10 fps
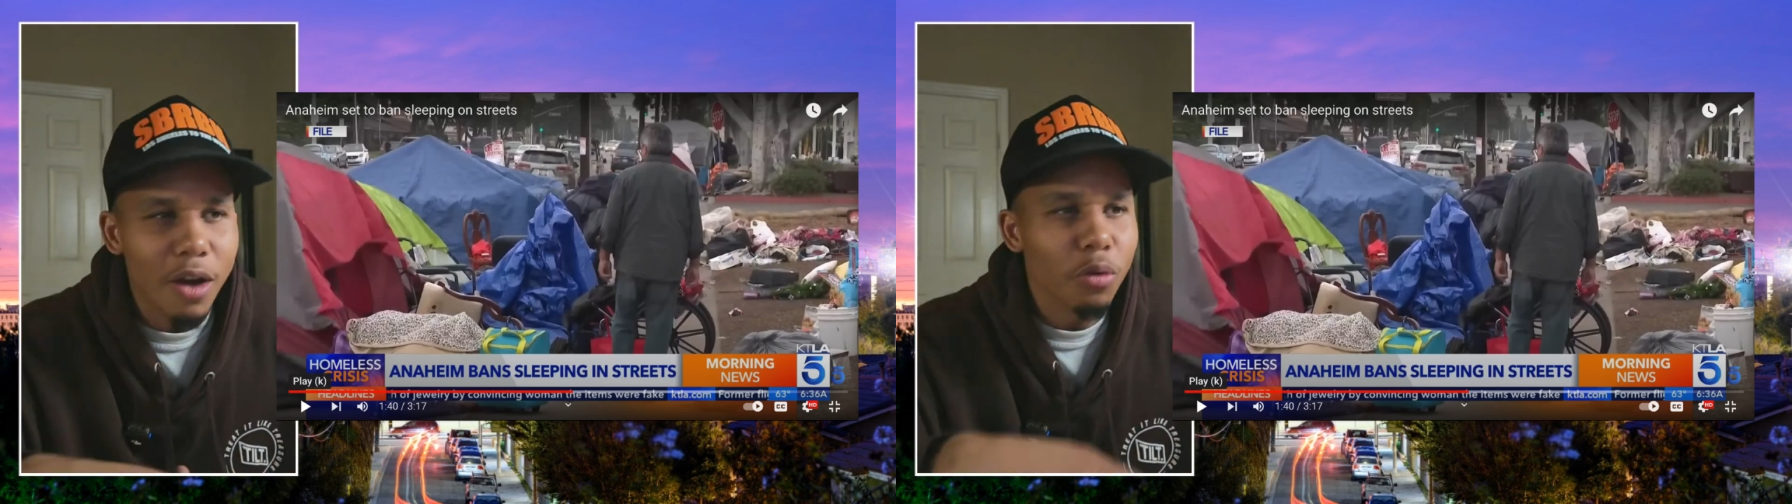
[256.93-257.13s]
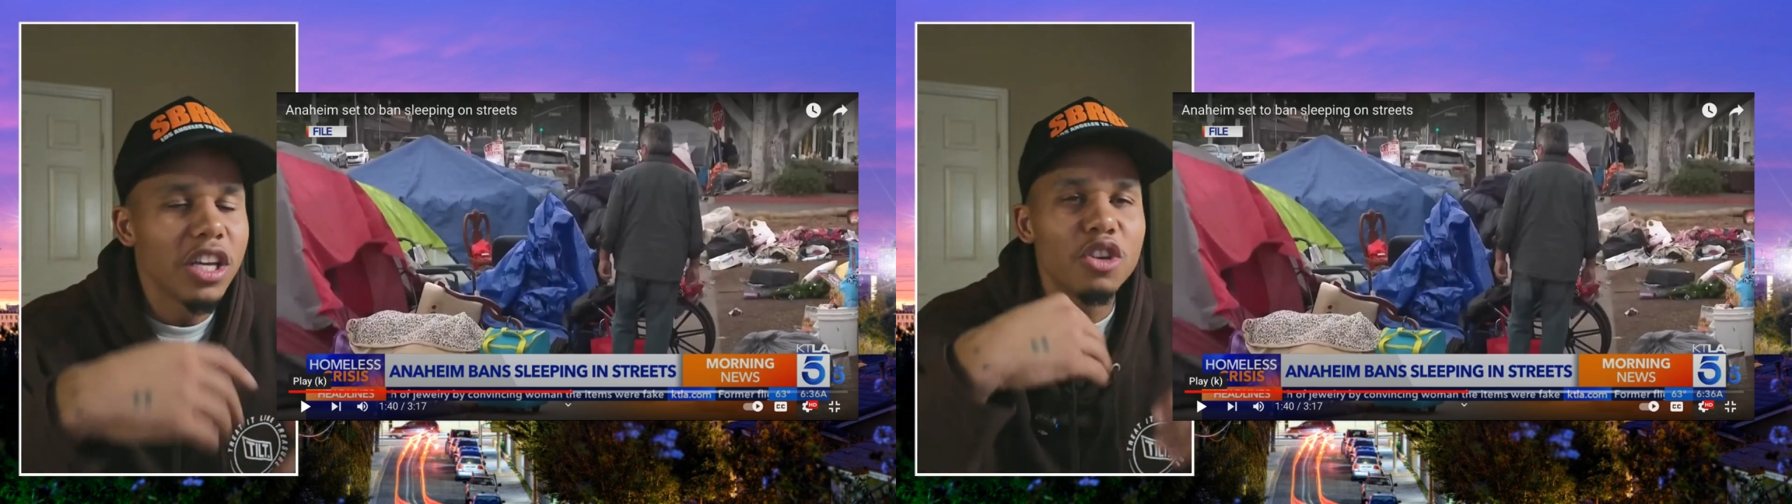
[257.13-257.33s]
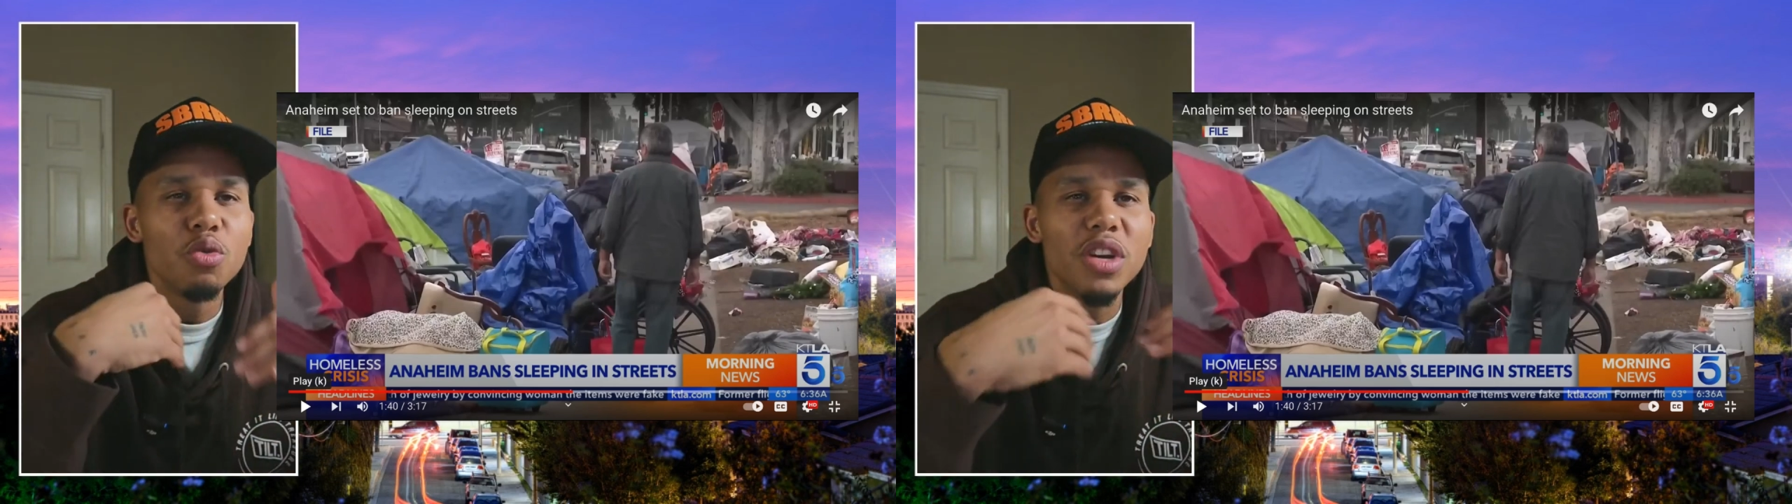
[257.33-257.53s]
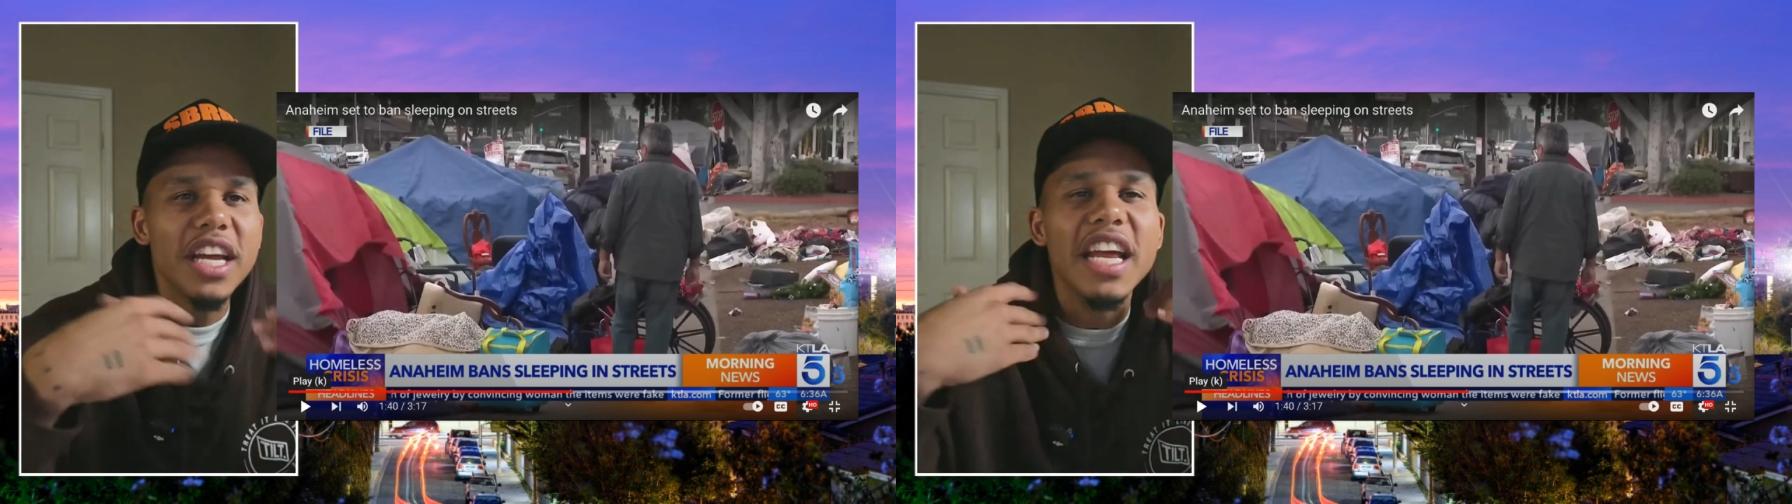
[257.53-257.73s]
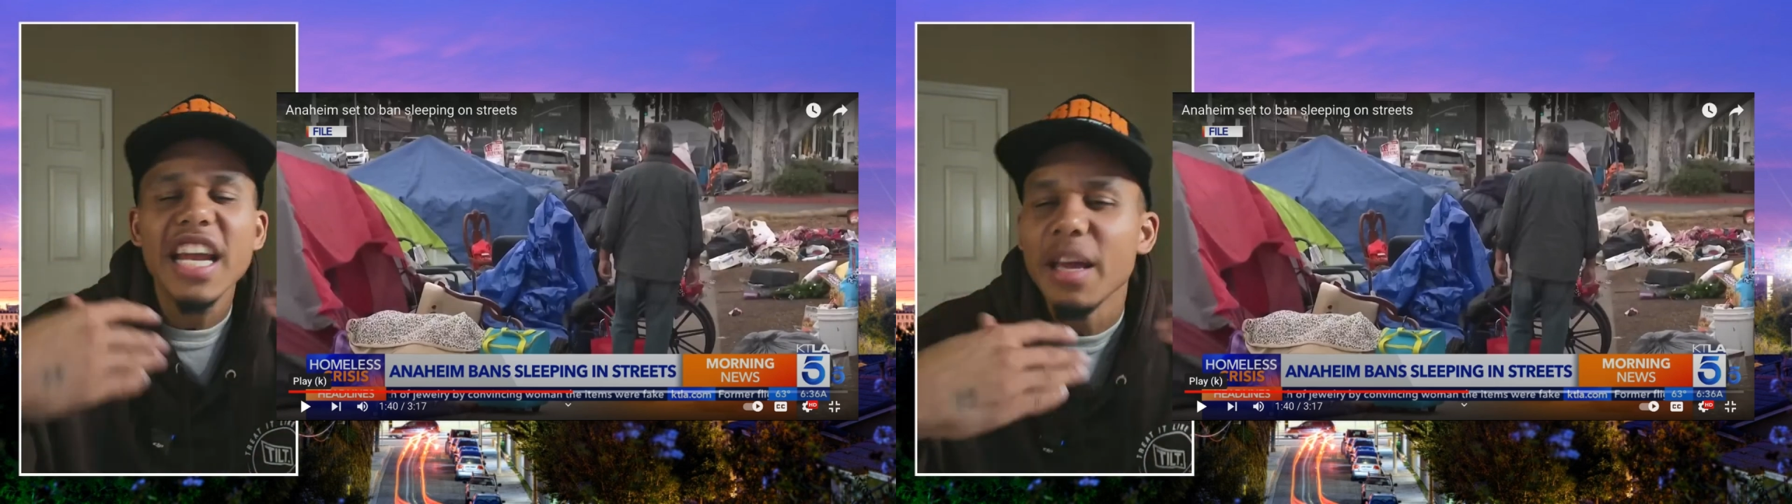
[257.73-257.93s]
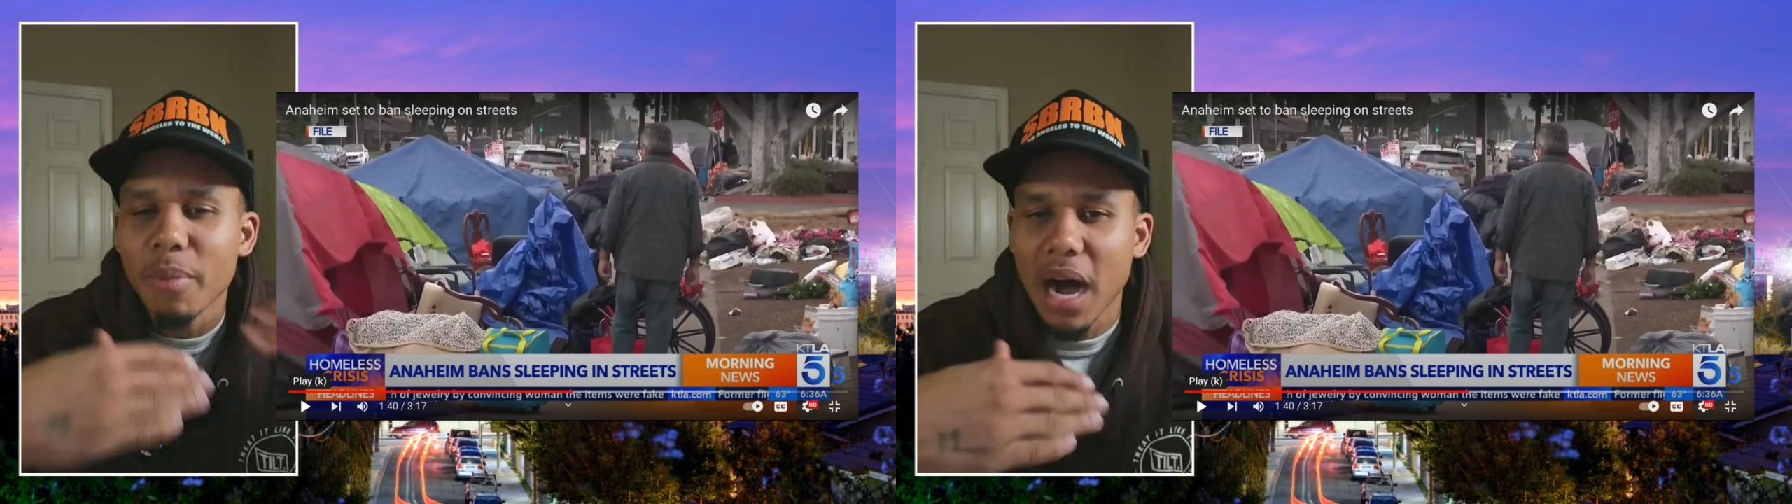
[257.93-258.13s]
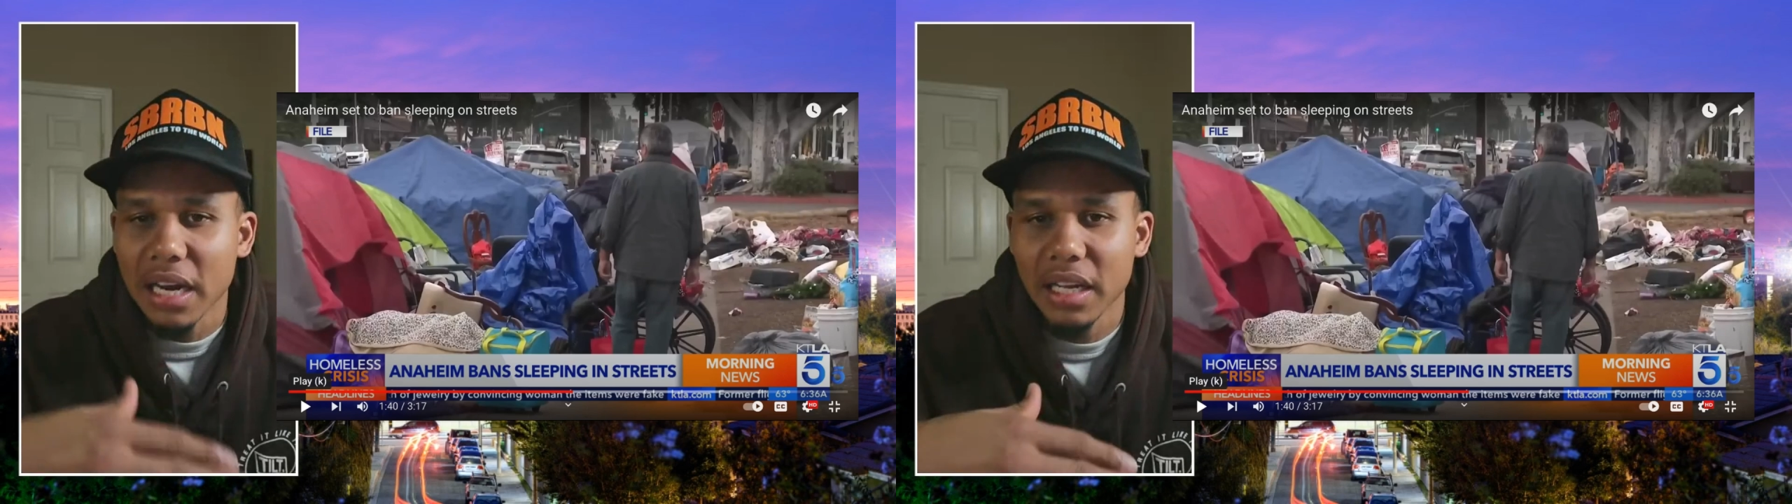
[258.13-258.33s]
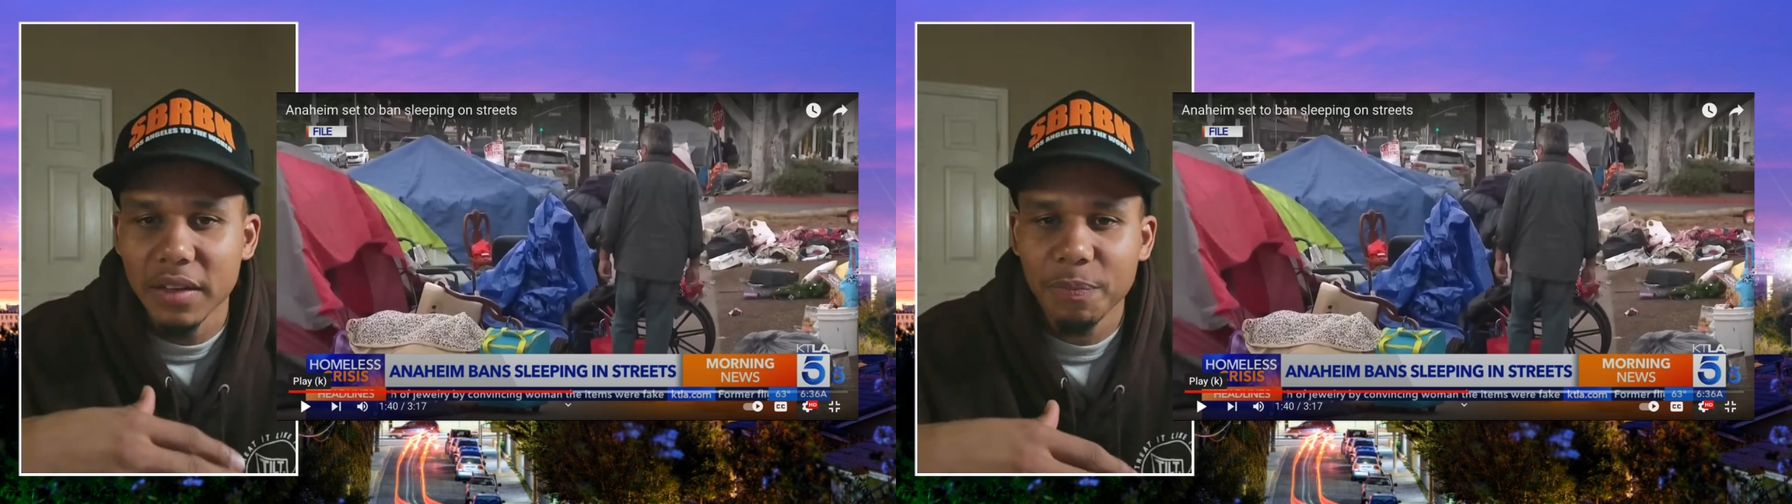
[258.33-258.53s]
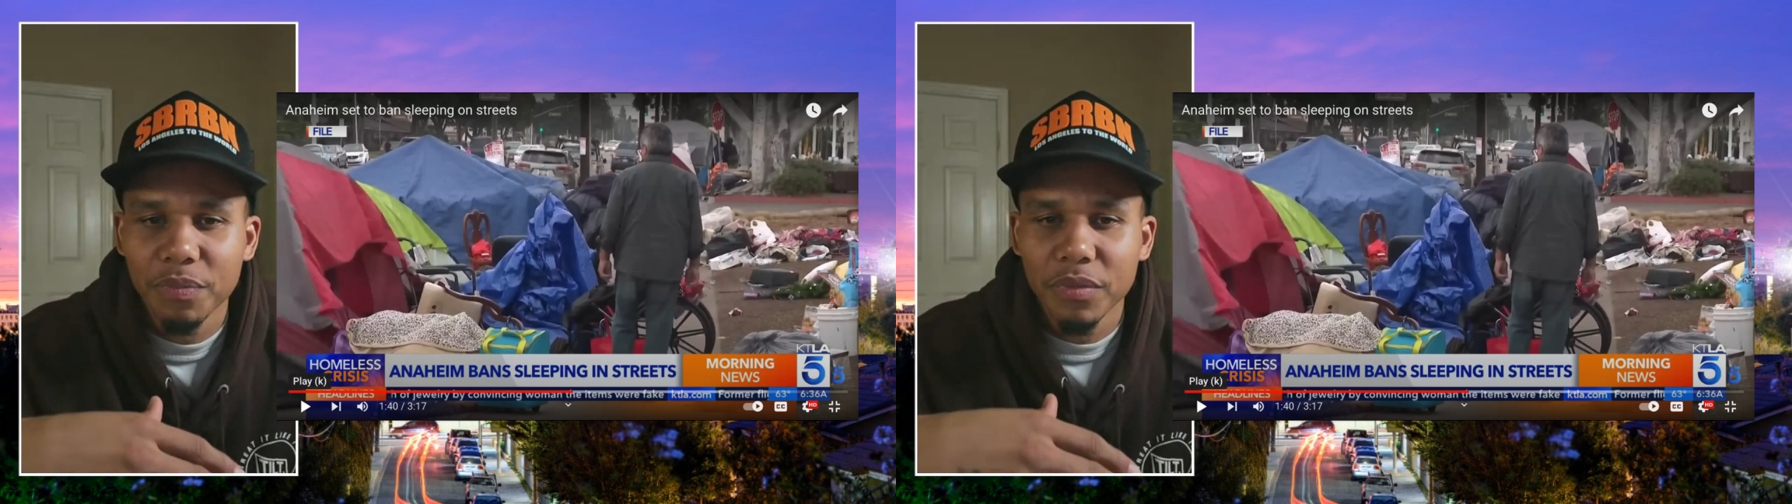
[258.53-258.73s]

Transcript: I don't think you need anybody